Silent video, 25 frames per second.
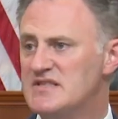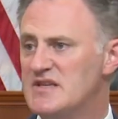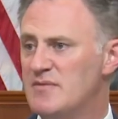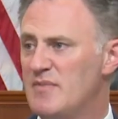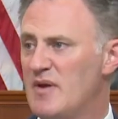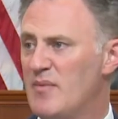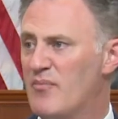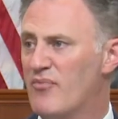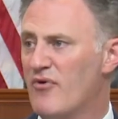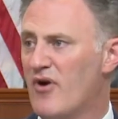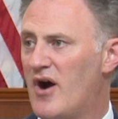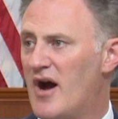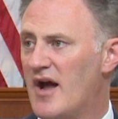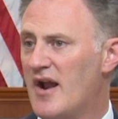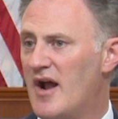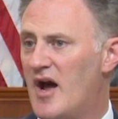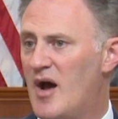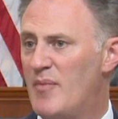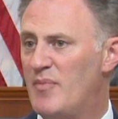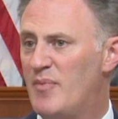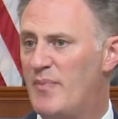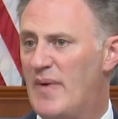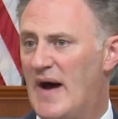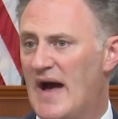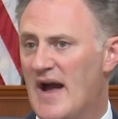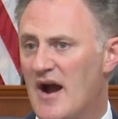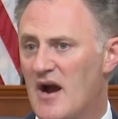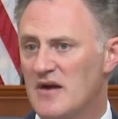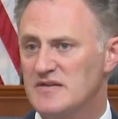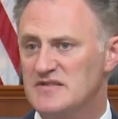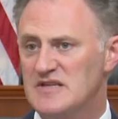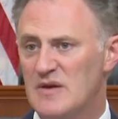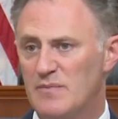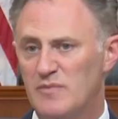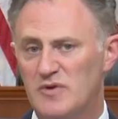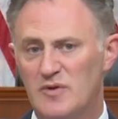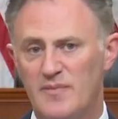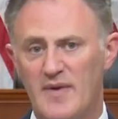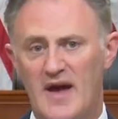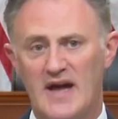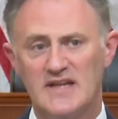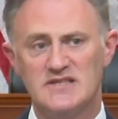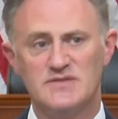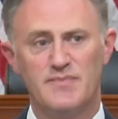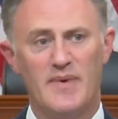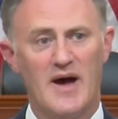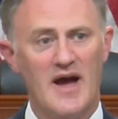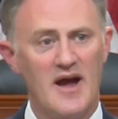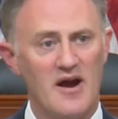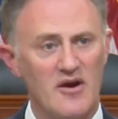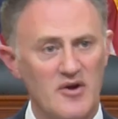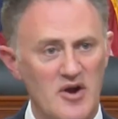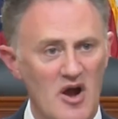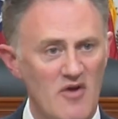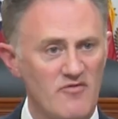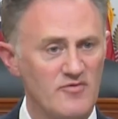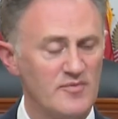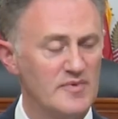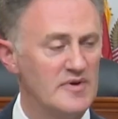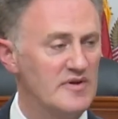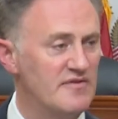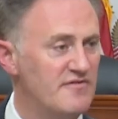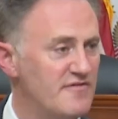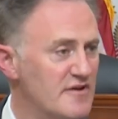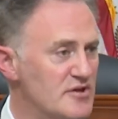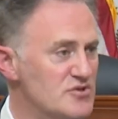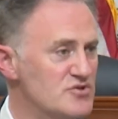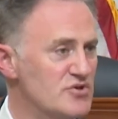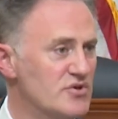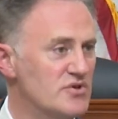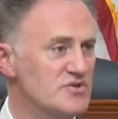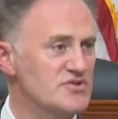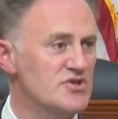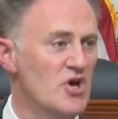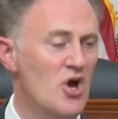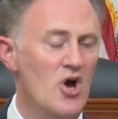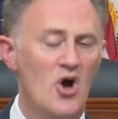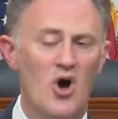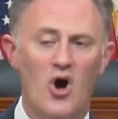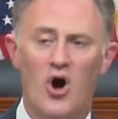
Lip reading: to be brought up by our diplomats, by our government officials,